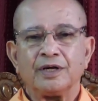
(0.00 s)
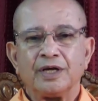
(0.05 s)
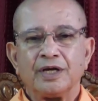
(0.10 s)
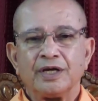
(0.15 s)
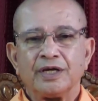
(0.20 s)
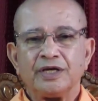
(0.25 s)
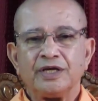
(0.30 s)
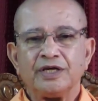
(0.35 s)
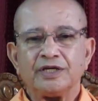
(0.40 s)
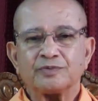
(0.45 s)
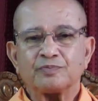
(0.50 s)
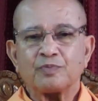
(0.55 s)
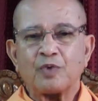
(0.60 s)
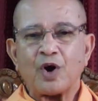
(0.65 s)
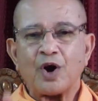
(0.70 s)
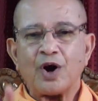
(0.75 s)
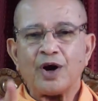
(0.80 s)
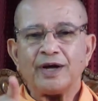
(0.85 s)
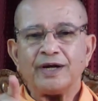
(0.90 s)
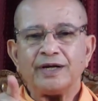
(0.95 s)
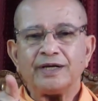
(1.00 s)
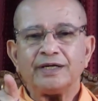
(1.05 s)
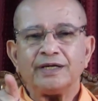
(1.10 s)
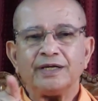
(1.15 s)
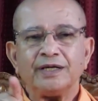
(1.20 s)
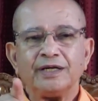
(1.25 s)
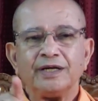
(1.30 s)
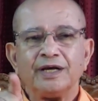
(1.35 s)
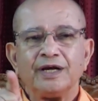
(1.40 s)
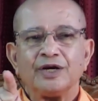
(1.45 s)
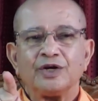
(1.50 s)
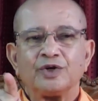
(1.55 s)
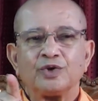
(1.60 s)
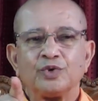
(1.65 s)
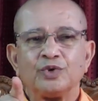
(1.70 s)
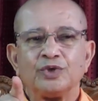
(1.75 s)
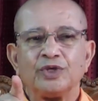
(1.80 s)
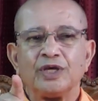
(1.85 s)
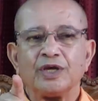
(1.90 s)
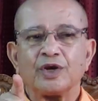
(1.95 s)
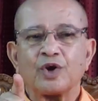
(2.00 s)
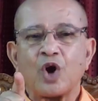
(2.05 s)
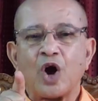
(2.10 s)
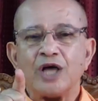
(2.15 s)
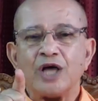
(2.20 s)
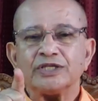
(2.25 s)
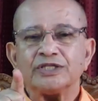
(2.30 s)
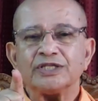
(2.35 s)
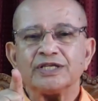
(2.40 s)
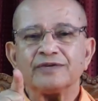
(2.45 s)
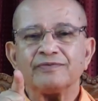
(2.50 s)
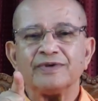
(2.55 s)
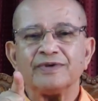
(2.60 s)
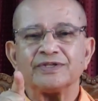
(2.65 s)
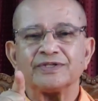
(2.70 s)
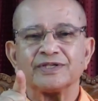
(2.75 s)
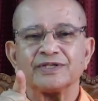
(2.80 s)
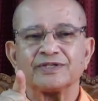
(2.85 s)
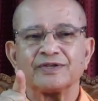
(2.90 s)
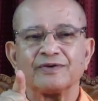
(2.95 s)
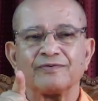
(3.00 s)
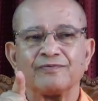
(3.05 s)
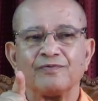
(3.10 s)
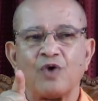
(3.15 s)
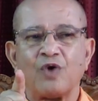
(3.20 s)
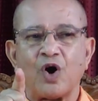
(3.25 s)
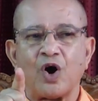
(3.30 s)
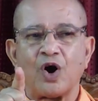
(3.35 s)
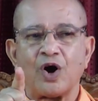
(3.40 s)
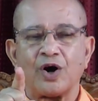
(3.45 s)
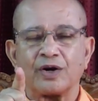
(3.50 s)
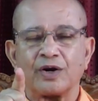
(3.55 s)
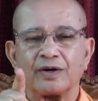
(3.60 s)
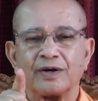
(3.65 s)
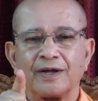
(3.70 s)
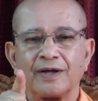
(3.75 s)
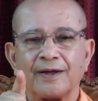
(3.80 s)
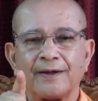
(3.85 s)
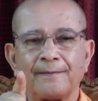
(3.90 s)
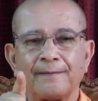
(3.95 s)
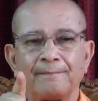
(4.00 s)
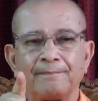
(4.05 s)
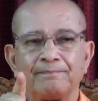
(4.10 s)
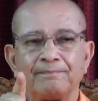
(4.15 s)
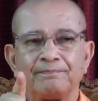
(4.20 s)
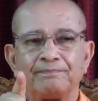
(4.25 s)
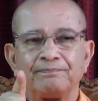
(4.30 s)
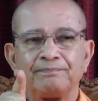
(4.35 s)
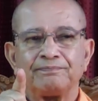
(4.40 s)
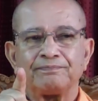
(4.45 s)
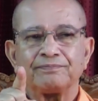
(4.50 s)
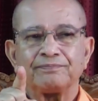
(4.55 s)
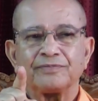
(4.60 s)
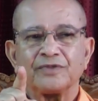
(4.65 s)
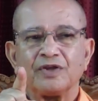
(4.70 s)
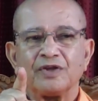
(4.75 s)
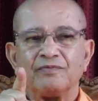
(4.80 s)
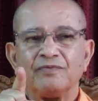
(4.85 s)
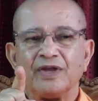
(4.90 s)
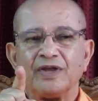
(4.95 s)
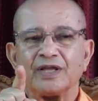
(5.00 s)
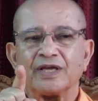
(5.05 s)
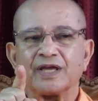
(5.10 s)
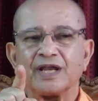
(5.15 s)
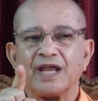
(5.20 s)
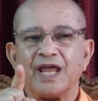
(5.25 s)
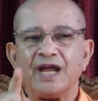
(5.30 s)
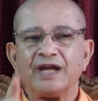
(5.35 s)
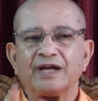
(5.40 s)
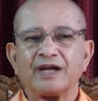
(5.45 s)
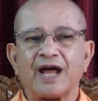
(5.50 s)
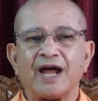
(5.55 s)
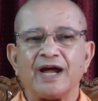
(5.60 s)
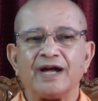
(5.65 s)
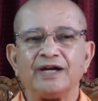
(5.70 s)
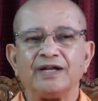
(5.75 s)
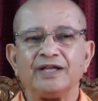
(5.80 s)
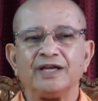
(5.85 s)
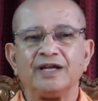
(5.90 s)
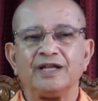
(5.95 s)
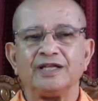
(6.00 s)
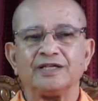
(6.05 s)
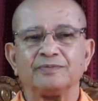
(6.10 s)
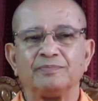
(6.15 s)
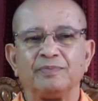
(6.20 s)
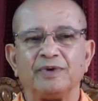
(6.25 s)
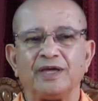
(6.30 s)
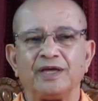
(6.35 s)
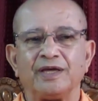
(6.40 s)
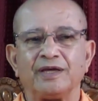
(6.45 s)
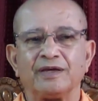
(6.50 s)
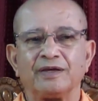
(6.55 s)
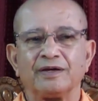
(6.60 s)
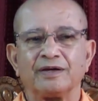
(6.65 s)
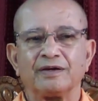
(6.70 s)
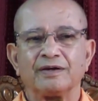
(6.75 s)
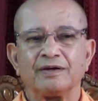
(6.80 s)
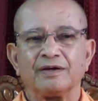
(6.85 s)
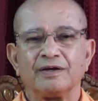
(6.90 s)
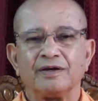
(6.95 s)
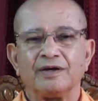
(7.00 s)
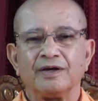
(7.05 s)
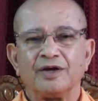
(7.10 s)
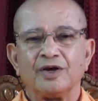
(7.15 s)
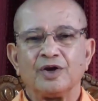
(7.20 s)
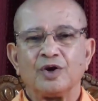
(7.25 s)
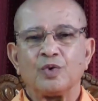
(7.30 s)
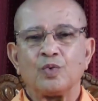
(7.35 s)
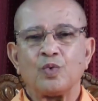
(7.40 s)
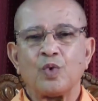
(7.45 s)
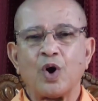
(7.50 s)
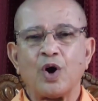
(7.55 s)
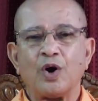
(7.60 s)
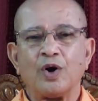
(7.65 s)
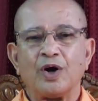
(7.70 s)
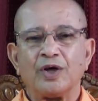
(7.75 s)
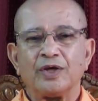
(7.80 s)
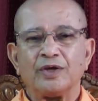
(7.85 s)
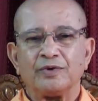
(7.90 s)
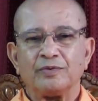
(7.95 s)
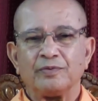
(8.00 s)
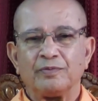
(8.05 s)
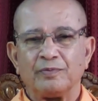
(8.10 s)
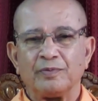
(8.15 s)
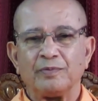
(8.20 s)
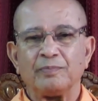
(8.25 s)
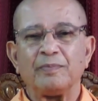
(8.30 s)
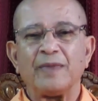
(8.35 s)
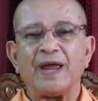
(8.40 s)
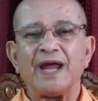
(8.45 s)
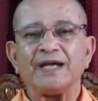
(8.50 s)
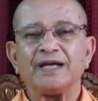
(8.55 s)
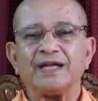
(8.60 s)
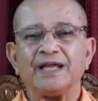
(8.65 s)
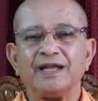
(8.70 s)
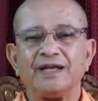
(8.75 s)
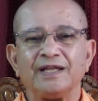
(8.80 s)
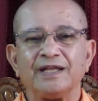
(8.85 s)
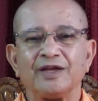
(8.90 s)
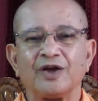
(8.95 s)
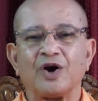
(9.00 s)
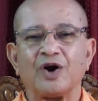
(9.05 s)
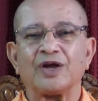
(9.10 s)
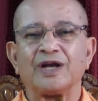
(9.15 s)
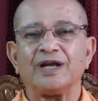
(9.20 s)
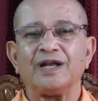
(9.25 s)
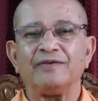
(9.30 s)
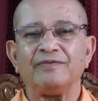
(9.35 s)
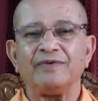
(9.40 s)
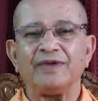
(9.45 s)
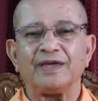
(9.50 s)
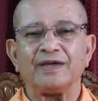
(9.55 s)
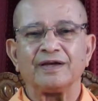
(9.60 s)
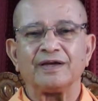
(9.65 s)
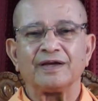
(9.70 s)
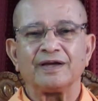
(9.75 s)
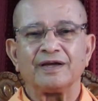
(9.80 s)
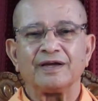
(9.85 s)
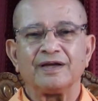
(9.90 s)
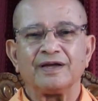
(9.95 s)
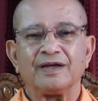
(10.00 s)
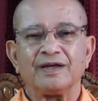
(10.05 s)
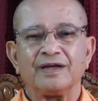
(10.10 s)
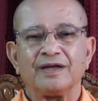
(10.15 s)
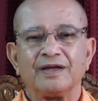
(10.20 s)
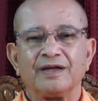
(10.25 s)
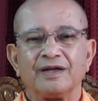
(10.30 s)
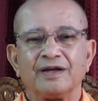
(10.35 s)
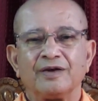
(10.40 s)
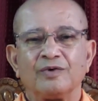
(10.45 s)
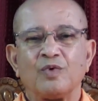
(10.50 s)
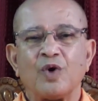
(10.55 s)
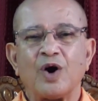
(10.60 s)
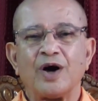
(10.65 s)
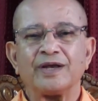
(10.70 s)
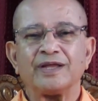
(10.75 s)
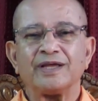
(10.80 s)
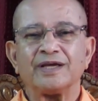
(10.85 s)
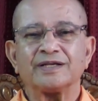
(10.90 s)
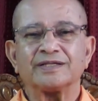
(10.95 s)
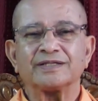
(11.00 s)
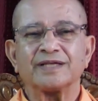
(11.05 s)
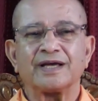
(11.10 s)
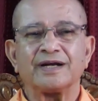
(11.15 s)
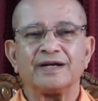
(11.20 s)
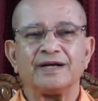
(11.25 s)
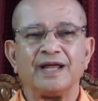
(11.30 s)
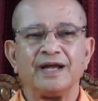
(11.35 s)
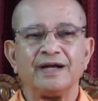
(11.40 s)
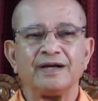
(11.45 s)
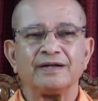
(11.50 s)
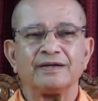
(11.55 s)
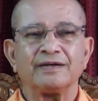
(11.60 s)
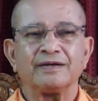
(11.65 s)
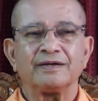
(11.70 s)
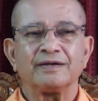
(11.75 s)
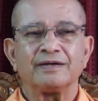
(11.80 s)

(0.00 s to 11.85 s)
he is pointing to the consequences of war. When great ideal is being maintaining or living, warriors are dead.